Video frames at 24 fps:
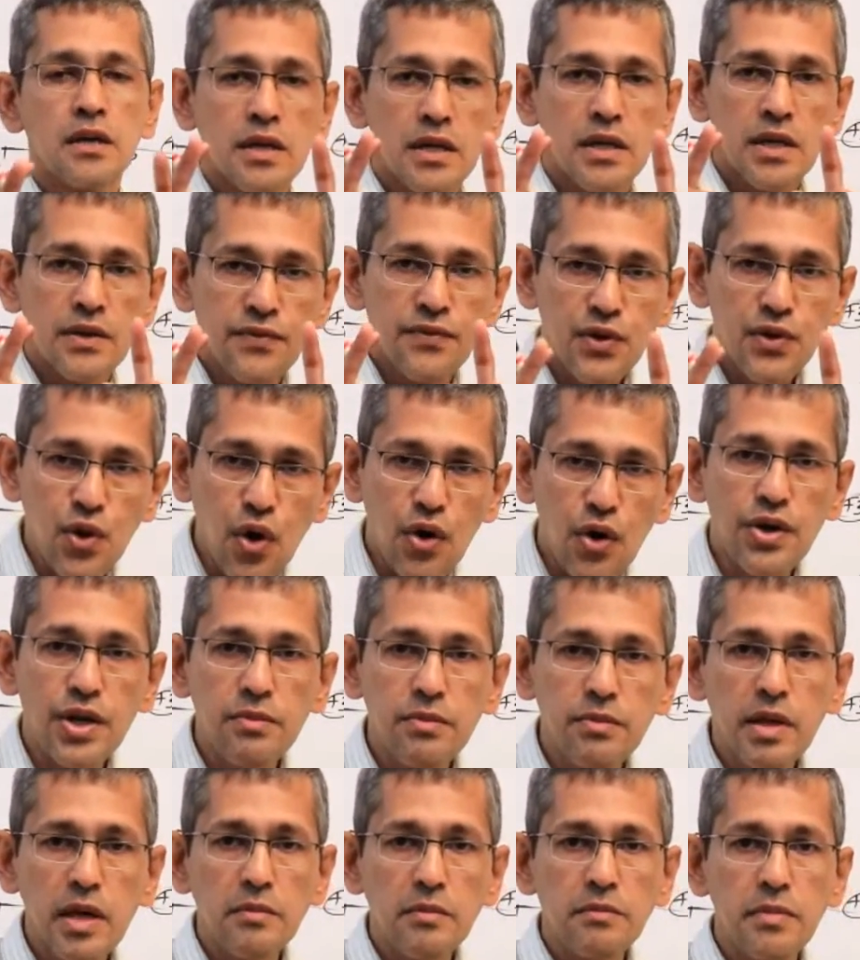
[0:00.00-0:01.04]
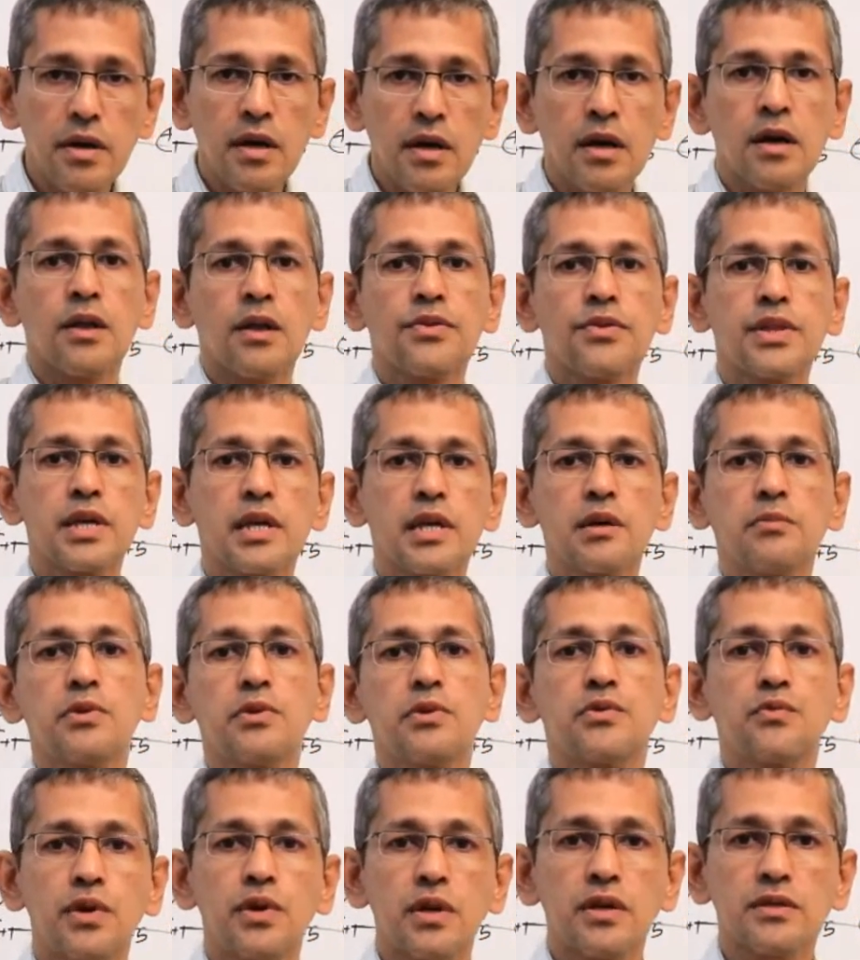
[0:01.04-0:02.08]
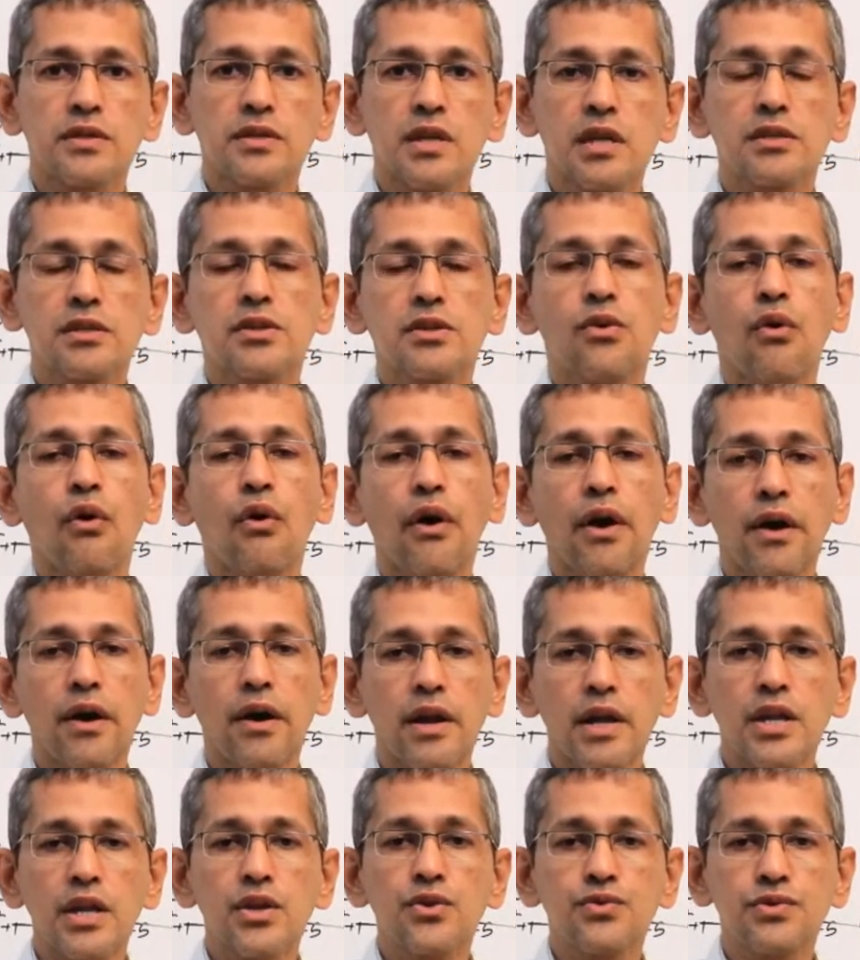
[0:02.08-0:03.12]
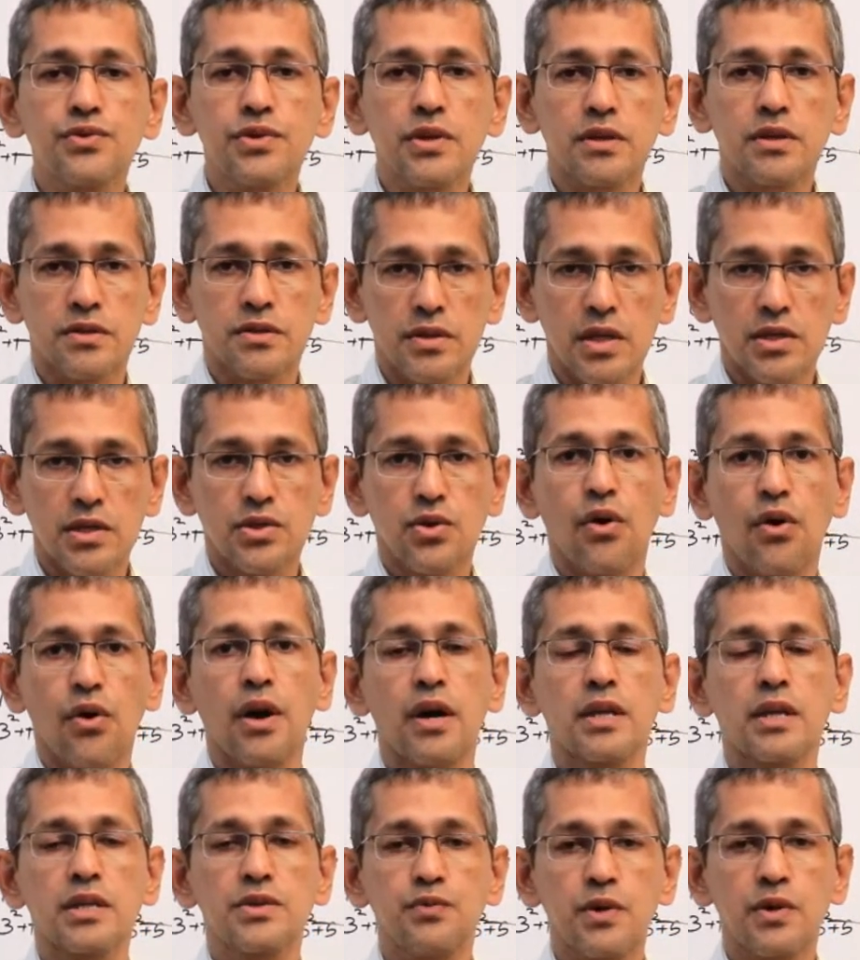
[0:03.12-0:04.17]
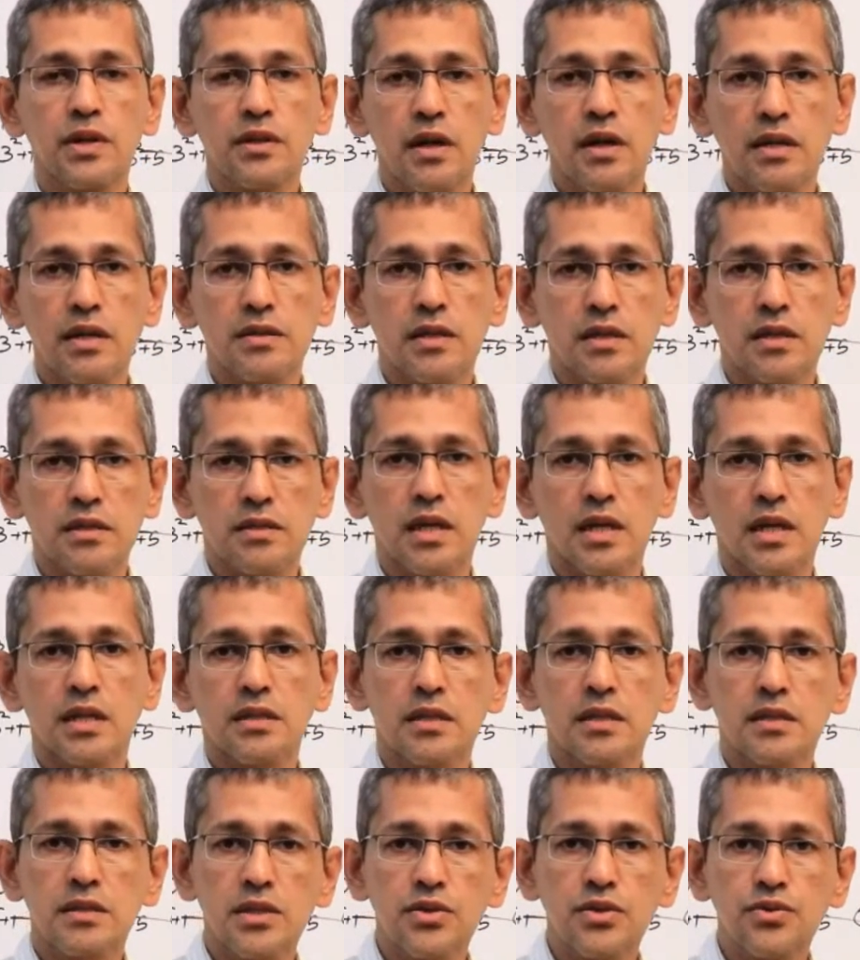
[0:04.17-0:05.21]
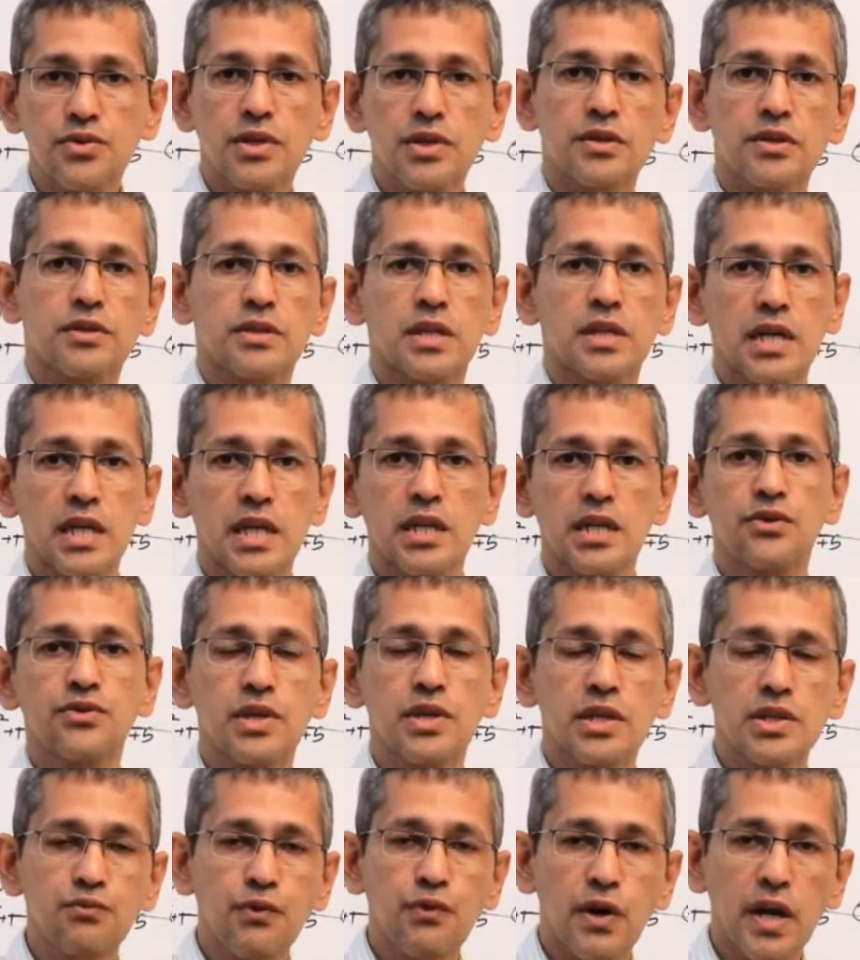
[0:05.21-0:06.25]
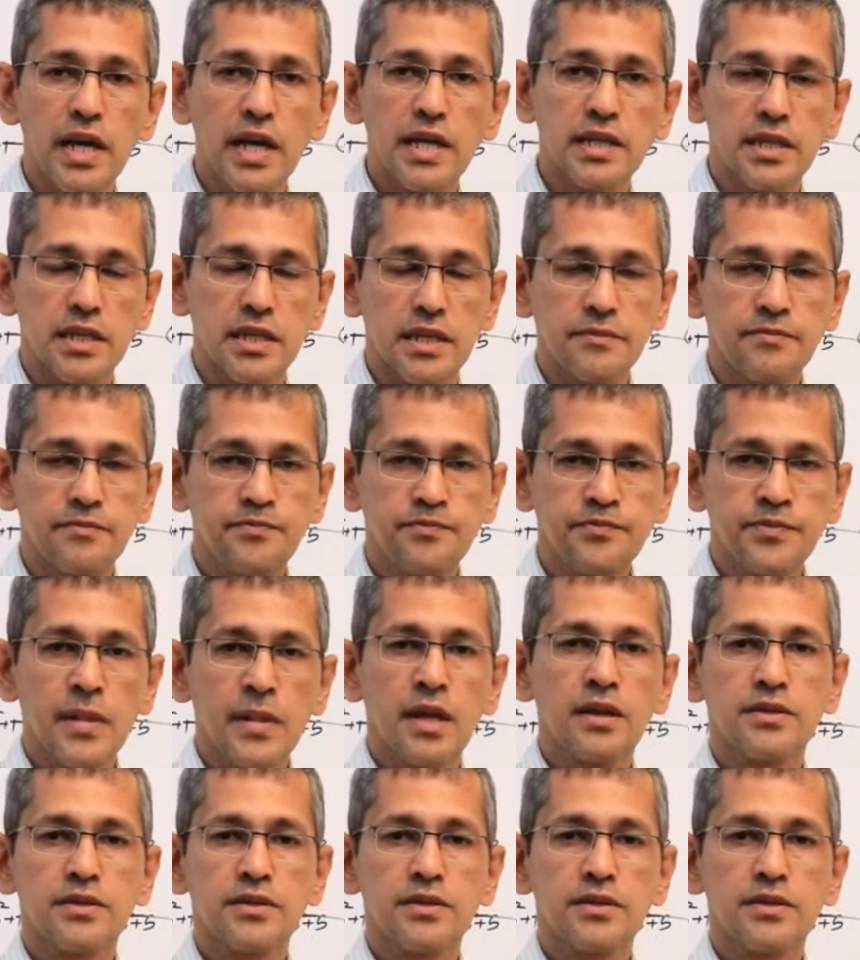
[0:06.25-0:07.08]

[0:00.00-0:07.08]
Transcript: If you don't remember, think about what is 6 square into 6. 6 square is what? 36. 36 into 6. 30 into 6, 180.